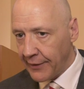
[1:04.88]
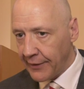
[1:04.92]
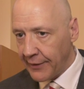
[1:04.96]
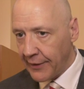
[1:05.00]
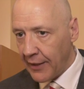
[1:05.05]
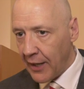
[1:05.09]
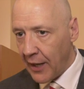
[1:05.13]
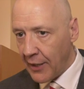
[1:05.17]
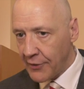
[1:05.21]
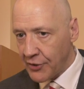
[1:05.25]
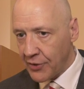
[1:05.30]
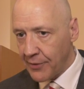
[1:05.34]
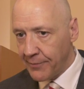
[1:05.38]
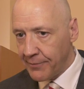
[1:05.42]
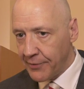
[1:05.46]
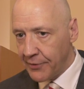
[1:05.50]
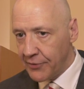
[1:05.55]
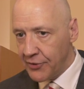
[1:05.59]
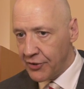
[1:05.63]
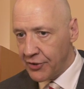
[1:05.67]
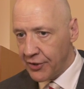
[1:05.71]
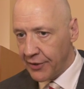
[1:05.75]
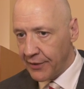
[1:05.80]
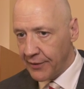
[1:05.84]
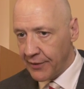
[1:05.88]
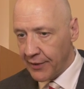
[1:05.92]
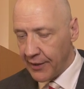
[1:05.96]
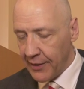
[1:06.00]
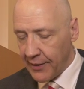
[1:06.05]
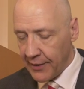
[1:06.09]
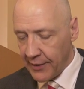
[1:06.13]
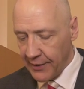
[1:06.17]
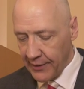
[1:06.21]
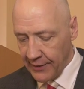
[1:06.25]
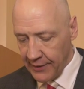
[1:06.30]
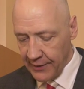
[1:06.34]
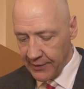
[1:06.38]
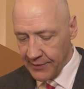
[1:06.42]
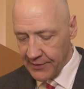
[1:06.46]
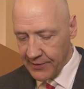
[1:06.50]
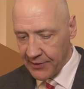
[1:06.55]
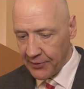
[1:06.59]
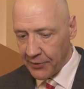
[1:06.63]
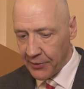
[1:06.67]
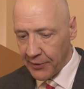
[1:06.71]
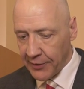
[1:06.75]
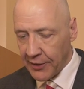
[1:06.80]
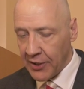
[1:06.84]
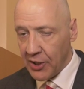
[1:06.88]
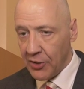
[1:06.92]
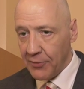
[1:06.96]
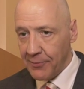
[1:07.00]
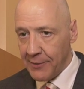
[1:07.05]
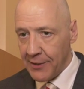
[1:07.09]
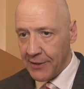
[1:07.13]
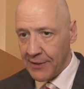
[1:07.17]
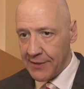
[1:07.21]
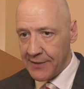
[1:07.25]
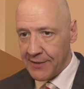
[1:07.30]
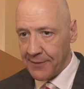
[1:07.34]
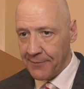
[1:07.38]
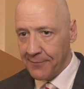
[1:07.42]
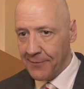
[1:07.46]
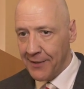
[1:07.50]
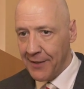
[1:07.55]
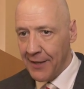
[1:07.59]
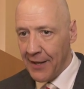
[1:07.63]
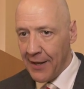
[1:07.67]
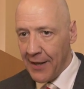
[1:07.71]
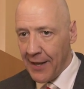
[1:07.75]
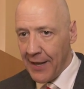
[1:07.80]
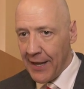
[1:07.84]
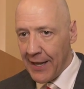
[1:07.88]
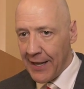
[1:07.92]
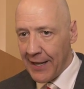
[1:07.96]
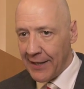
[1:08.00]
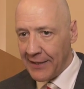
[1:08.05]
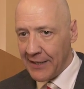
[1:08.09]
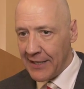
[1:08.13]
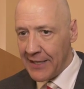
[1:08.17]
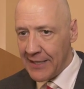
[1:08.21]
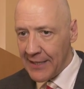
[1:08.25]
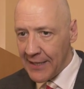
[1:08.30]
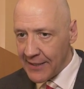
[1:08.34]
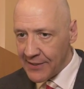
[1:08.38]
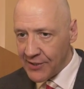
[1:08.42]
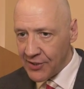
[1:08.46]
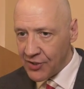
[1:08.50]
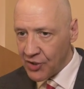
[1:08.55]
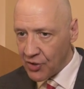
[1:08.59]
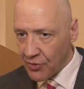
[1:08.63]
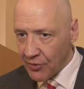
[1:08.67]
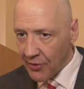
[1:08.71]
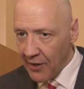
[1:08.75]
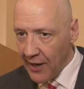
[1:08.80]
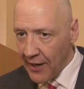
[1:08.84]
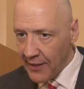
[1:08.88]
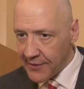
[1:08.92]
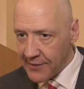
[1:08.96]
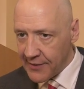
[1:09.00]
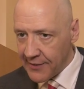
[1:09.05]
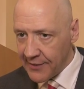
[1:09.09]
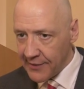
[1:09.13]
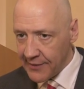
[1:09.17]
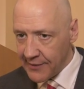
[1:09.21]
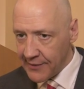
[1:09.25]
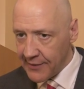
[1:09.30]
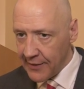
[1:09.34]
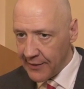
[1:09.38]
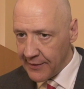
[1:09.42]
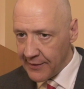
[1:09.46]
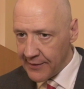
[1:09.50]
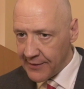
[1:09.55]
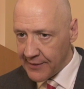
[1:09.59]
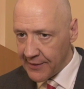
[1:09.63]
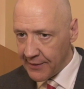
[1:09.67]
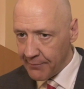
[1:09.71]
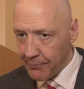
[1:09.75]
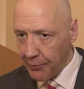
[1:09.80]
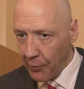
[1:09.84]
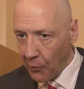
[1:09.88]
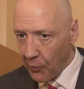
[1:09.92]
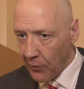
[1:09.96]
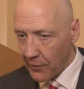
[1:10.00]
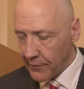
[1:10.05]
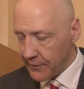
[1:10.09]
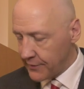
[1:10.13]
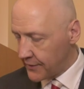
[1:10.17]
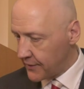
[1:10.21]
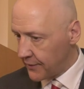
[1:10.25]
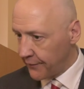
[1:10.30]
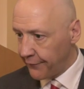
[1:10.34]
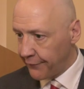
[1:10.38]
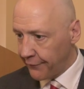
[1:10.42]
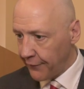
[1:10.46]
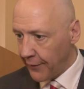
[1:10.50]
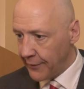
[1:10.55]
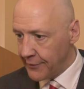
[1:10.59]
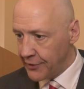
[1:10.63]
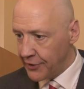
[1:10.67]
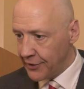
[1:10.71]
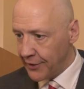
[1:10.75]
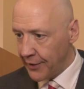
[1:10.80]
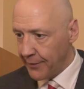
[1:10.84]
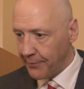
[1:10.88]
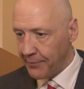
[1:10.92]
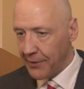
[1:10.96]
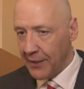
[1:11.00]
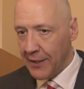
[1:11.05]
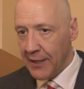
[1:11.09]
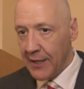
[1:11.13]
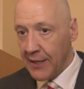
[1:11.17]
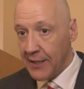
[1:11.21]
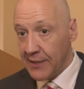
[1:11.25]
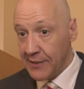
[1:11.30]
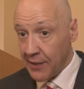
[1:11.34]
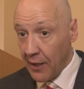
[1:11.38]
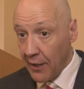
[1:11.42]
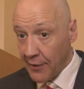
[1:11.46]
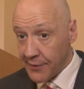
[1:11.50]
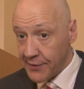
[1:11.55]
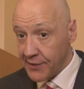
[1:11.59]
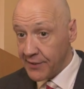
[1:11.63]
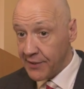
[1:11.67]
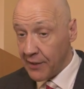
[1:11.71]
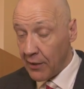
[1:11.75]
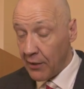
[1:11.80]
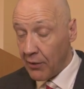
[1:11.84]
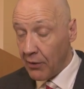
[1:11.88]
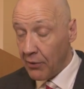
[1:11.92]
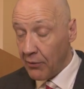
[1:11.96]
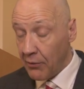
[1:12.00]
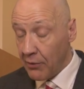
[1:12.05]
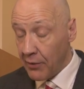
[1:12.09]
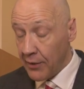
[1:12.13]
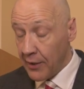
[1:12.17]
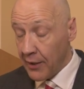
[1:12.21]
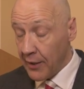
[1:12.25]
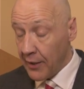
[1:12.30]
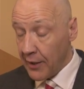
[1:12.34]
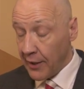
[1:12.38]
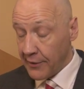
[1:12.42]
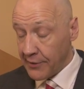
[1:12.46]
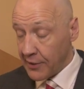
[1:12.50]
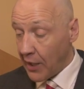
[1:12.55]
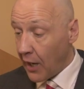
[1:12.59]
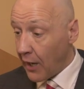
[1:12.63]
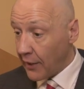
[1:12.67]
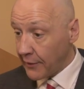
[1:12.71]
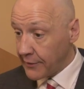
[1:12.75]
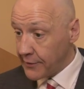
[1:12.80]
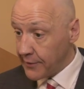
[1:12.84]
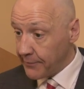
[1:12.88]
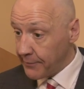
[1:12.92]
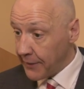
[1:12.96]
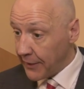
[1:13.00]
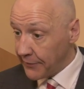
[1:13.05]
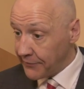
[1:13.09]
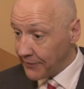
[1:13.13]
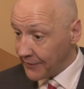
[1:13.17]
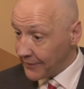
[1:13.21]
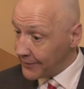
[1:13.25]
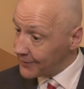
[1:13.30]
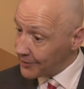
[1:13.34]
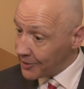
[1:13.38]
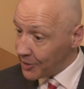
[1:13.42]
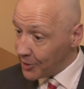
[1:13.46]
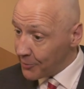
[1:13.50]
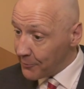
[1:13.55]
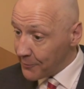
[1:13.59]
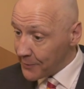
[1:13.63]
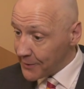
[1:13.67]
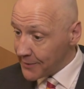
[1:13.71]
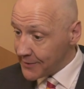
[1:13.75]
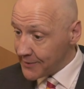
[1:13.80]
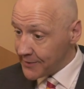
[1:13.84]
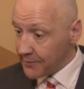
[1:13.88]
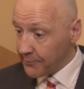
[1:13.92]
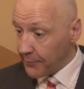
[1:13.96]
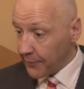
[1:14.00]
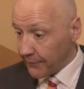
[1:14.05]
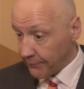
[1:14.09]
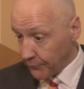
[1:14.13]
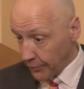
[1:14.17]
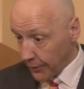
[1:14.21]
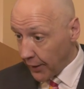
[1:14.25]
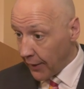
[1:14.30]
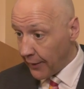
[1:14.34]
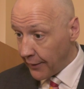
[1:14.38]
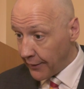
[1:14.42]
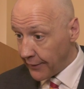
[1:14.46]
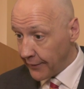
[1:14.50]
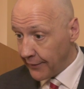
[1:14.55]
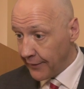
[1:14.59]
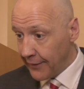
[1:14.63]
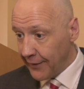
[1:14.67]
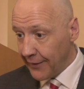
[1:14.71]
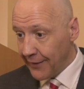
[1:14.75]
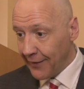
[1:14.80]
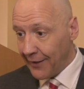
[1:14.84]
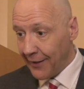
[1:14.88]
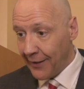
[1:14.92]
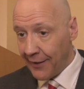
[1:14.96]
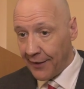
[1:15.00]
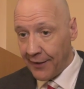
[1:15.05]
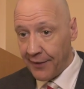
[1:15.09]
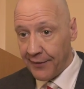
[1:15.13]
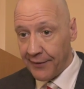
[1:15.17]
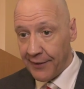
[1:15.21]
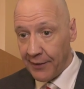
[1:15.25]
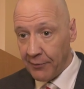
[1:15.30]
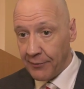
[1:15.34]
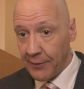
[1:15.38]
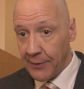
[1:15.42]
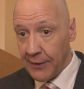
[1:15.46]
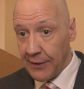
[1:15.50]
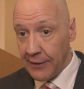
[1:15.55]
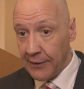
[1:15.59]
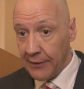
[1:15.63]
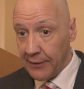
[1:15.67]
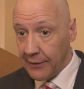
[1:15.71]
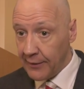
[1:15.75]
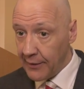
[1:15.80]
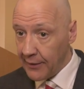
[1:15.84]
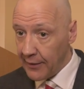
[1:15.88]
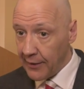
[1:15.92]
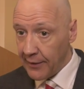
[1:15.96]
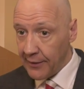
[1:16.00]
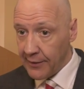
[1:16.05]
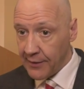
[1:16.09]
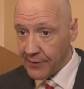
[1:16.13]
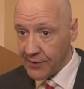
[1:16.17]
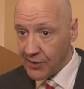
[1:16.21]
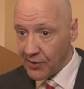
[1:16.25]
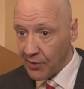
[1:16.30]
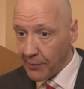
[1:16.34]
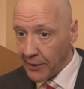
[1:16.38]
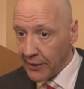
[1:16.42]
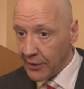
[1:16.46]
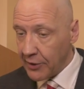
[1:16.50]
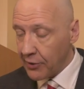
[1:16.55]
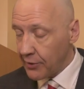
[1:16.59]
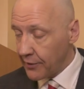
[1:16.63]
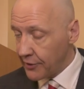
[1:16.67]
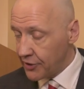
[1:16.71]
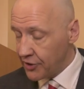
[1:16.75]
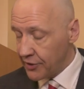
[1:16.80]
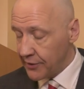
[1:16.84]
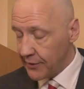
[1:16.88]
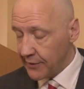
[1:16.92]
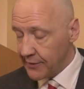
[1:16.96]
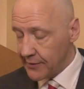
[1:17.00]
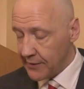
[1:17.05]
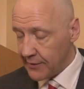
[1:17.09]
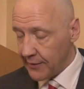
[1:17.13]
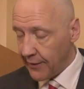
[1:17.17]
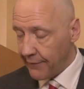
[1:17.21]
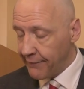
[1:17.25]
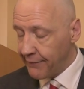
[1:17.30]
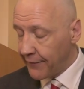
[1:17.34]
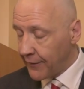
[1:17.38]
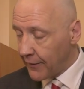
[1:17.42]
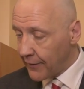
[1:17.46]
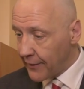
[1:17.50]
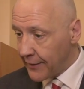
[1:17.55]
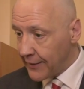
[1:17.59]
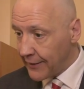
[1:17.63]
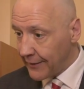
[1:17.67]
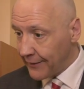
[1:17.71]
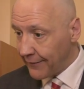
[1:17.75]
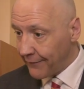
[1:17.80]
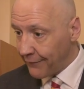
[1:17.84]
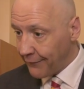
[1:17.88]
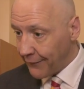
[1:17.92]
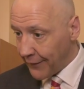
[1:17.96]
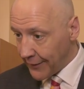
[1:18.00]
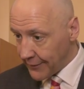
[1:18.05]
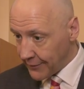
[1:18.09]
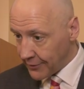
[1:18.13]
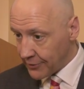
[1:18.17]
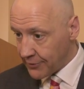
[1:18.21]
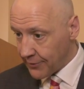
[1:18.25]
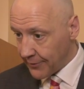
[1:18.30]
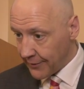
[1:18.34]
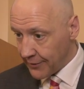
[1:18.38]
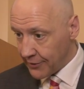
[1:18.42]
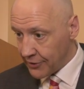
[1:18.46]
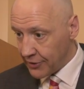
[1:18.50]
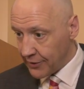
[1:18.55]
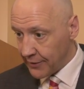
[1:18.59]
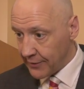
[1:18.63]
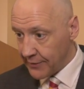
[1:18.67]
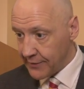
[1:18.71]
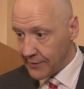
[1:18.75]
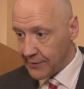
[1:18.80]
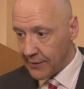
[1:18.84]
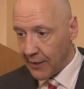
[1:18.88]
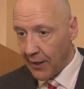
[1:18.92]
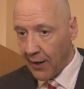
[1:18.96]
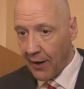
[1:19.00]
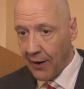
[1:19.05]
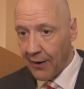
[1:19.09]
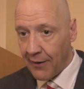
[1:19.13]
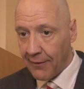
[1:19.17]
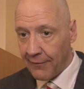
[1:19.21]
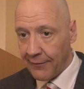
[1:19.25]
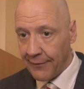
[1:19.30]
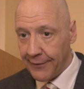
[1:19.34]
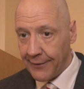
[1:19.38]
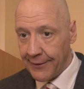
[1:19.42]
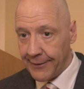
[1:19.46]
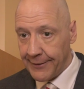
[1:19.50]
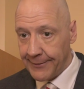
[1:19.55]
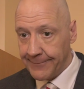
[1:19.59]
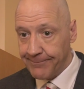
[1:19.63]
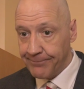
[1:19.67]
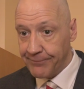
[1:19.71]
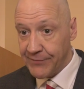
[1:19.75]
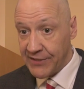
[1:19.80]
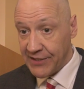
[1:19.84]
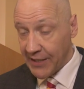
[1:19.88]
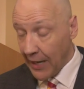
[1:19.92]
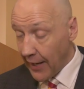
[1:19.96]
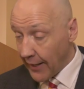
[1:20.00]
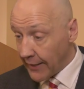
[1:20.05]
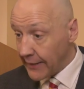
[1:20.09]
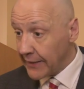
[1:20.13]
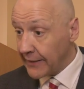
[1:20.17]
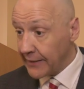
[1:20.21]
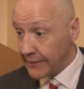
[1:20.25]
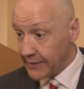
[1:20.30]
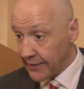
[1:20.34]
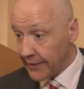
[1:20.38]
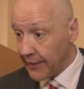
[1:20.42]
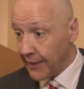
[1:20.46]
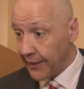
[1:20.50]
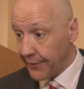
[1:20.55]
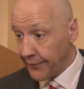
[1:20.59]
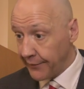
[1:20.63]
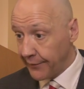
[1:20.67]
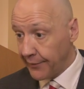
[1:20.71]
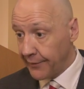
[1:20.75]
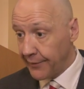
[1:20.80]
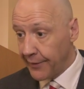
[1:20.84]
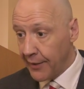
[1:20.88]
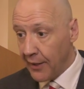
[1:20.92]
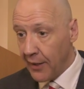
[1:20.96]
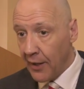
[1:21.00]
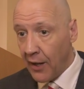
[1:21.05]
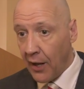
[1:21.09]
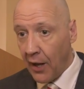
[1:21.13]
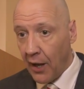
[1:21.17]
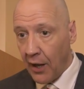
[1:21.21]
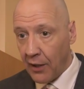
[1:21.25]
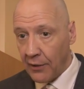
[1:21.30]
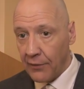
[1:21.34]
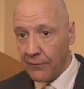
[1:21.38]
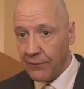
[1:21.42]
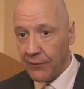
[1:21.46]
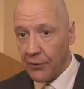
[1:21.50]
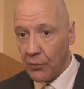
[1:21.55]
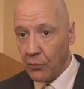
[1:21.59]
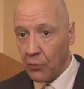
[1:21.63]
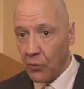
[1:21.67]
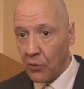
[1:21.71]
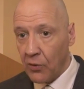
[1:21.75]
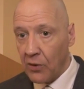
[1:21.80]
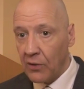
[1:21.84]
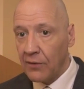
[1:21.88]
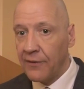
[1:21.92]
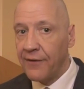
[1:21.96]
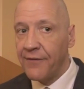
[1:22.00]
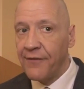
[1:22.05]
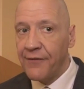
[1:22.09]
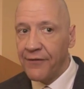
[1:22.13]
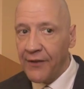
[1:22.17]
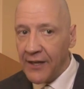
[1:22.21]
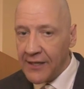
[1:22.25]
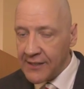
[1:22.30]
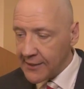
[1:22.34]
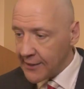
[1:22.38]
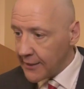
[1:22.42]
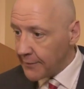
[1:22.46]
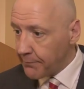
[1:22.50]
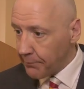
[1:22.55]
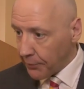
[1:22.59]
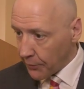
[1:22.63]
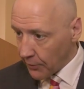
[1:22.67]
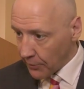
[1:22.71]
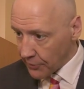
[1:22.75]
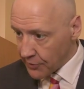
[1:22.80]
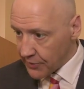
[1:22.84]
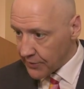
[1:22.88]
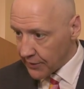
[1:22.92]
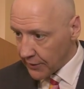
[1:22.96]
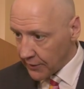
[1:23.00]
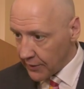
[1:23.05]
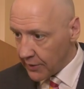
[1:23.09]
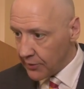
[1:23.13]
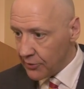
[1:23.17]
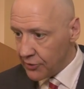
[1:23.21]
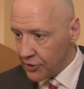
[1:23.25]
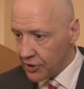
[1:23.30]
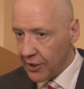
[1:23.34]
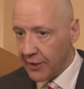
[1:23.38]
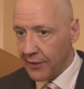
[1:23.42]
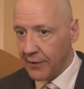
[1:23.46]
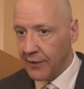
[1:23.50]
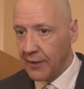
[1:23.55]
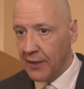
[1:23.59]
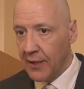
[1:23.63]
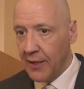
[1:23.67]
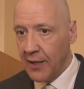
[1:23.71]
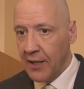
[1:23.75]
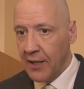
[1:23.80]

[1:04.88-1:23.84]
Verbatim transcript: contribution to ecumenism, and he has stressed this importance of friendship. He's also talked about the ecumenism of blood, that we, so many Christians of varying faith traditions, are dying together all over the world, facing persecution